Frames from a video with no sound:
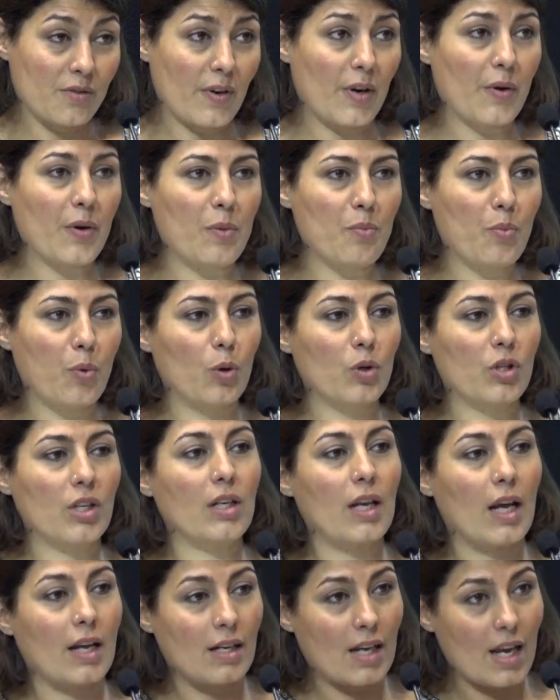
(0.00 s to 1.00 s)
very
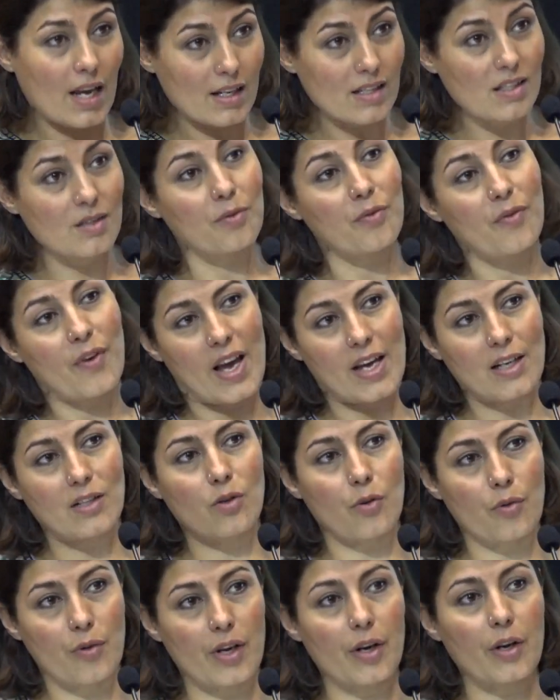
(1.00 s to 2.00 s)
important and has effect
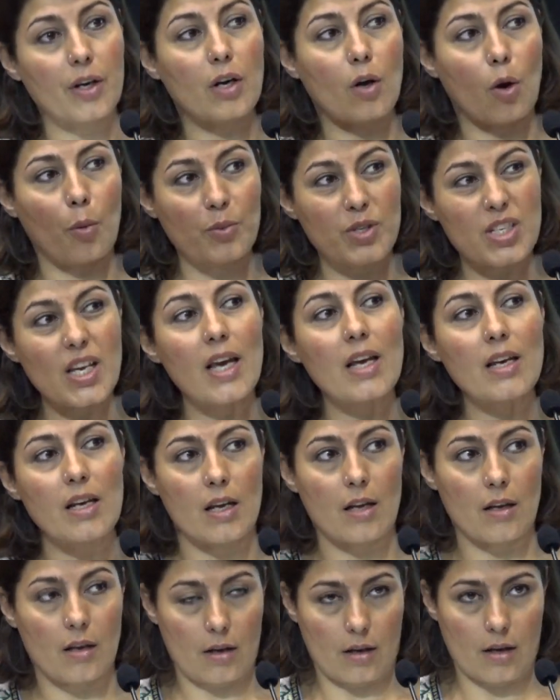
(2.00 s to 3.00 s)
on their
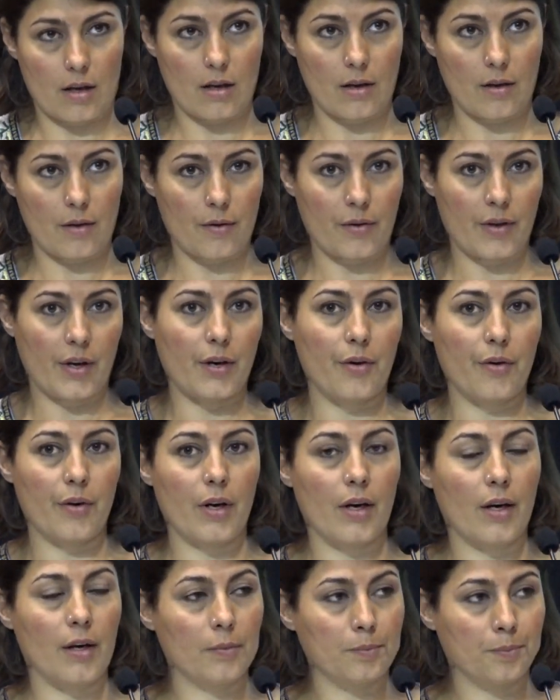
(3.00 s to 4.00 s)
obtaining
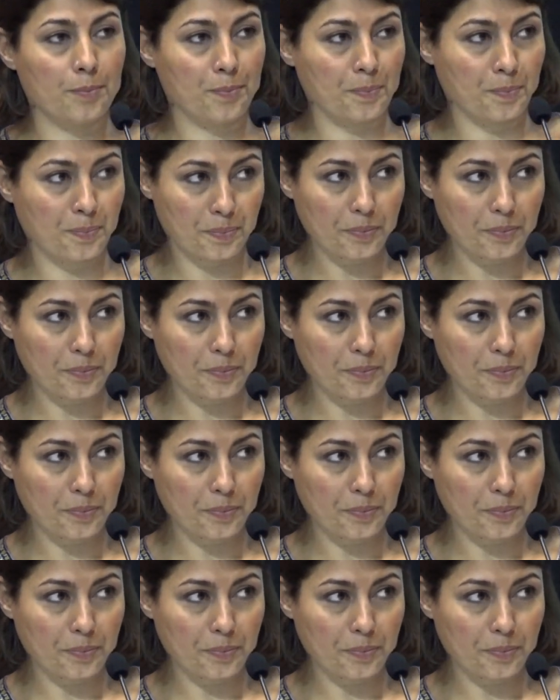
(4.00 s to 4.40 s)
their